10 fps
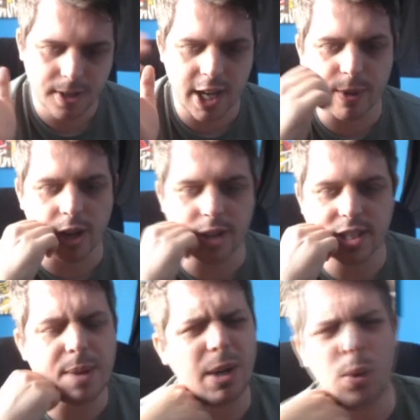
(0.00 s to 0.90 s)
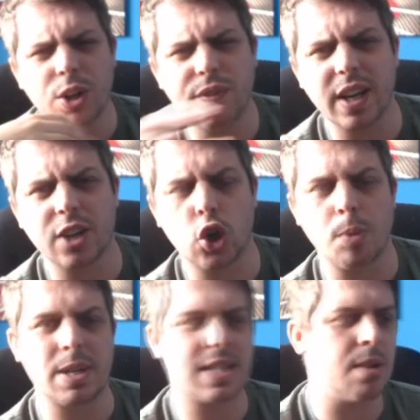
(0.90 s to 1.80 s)
Anyway, guys, let me know what you think in the
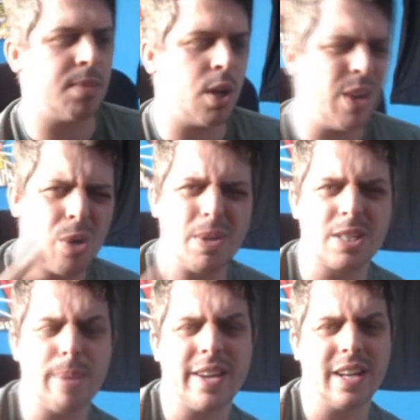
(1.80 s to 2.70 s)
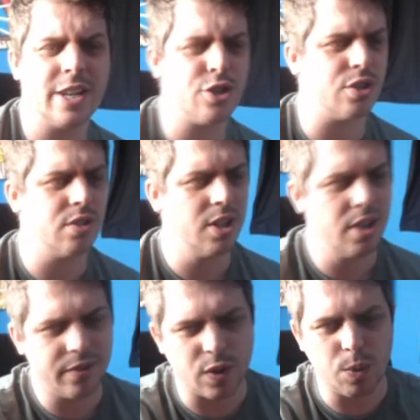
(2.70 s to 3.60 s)
comments down below. A little bit of speculation
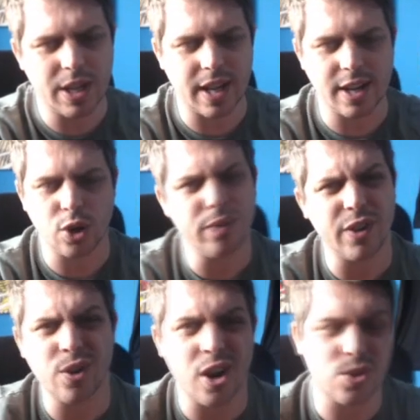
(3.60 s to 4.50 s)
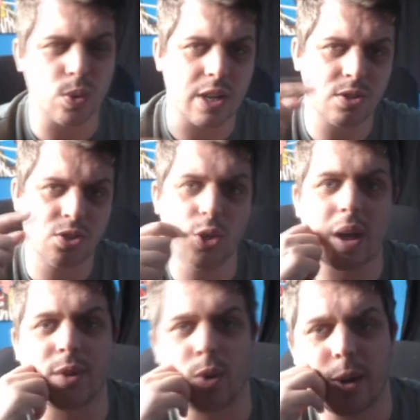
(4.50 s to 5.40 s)
for the weekend. Hopefully you guys all do
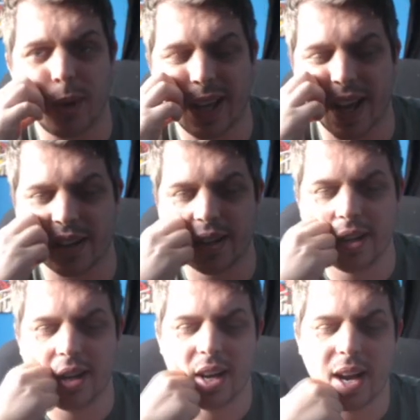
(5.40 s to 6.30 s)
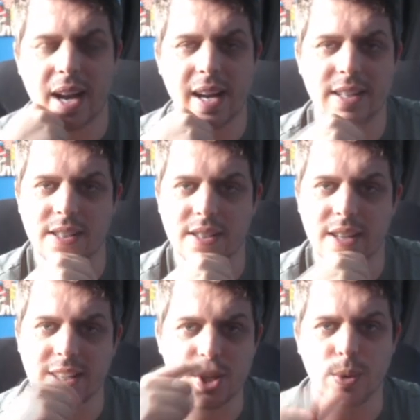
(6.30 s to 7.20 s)
have a great weekend. And
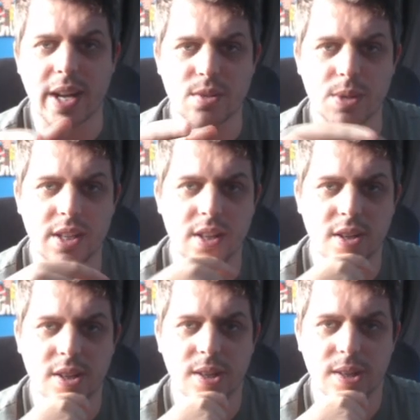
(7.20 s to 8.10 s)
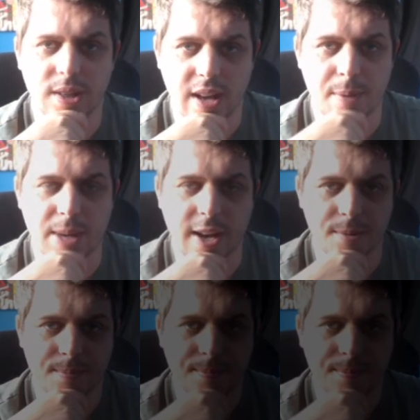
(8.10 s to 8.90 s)
until next week, Epic out.